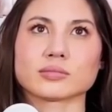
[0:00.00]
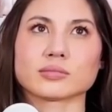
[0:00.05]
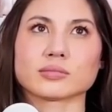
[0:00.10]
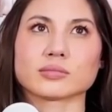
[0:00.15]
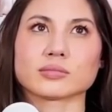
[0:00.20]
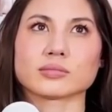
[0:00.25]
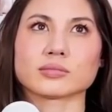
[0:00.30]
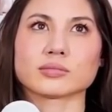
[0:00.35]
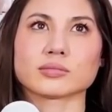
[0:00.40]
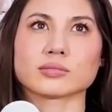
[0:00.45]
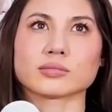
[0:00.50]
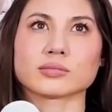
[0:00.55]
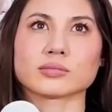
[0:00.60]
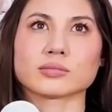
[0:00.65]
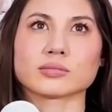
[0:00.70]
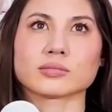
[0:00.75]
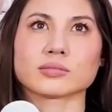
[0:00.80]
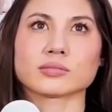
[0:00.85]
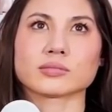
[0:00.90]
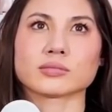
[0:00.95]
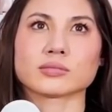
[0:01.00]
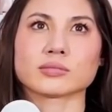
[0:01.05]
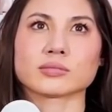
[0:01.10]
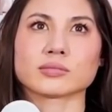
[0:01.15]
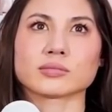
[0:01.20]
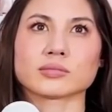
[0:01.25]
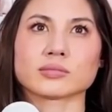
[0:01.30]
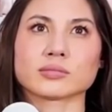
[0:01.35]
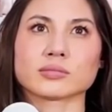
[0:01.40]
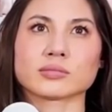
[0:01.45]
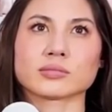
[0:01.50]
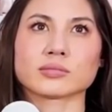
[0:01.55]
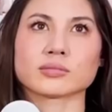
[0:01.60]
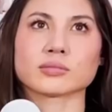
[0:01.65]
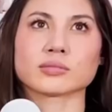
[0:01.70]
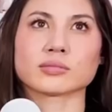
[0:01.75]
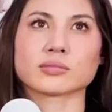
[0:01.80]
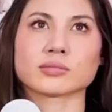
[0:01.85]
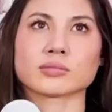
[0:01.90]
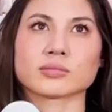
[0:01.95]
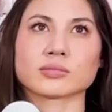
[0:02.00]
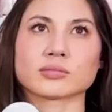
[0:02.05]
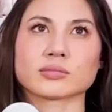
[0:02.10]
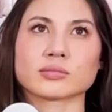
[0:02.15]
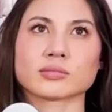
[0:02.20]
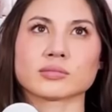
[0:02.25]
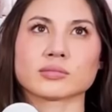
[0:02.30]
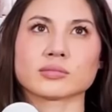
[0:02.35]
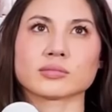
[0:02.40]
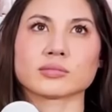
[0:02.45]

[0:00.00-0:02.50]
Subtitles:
[no speech]